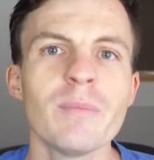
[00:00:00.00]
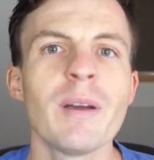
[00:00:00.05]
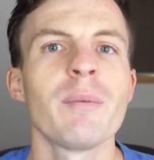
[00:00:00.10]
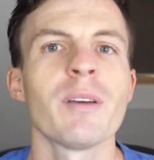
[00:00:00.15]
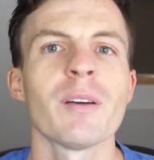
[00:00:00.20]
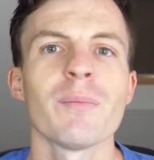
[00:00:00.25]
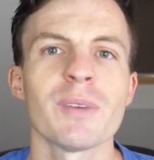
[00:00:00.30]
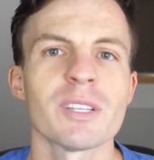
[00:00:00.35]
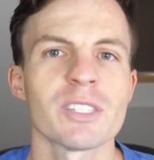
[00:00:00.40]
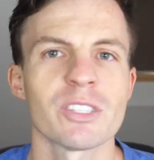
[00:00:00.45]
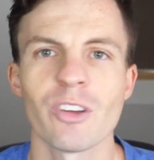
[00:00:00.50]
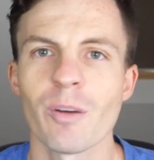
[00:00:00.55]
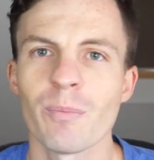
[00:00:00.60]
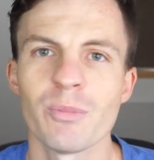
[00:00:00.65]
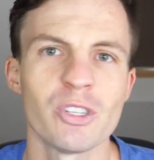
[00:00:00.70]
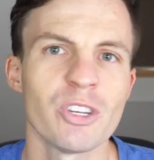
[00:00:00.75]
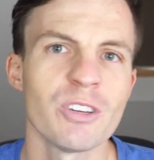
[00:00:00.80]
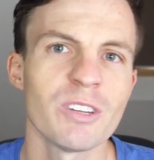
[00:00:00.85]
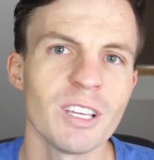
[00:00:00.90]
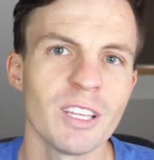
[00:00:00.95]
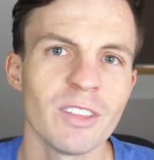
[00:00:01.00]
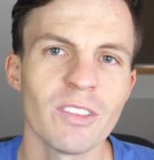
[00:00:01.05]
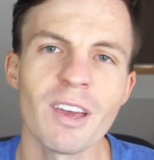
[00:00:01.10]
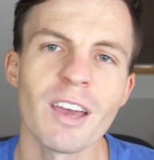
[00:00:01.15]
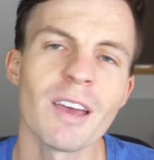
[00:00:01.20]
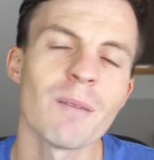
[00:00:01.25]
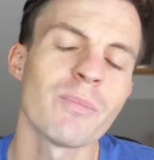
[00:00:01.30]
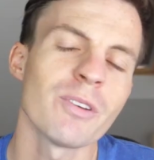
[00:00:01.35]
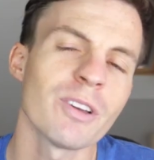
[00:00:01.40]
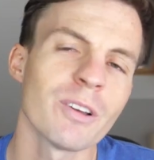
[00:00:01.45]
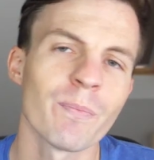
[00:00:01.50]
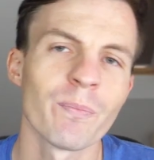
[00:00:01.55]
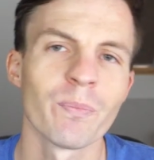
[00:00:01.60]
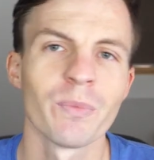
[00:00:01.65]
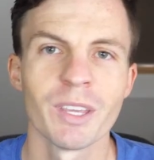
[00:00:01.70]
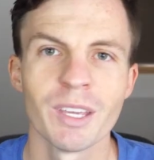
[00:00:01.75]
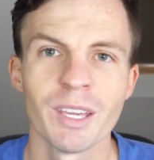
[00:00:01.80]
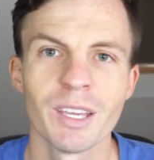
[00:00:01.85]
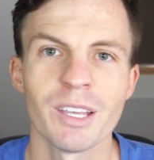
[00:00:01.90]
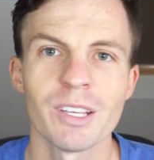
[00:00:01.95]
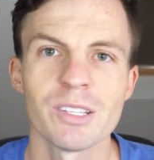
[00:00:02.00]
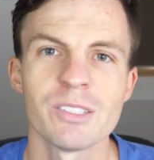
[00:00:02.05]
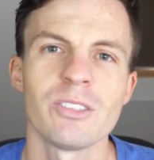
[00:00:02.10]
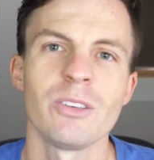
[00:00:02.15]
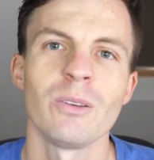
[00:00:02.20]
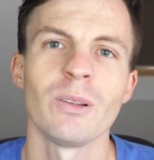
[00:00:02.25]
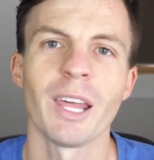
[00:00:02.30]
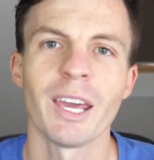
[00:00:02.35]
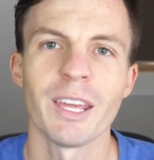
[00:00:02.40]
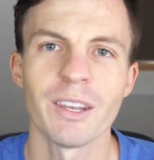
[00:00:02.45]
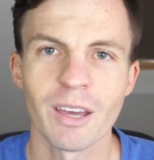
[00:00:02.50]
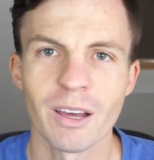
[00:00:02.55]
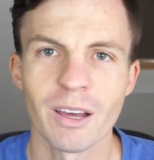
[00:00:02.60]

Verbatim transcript: maybe I missed the opportunity there, but it's too late